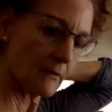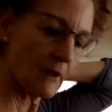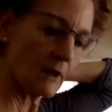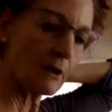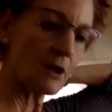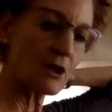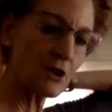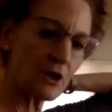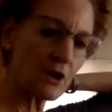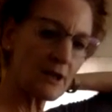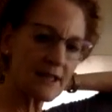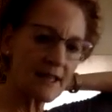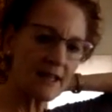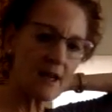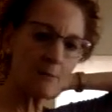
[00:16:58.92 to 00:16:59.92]
because you can
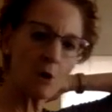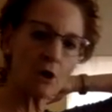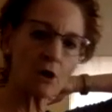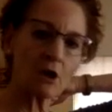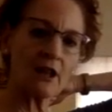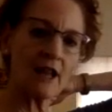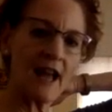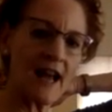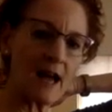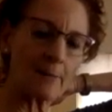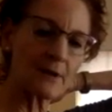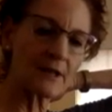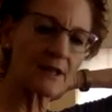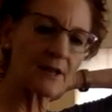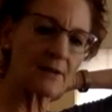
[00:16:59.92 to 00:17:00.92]
see I'm all
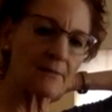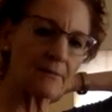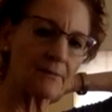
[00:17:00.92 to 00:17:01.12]
collapsed.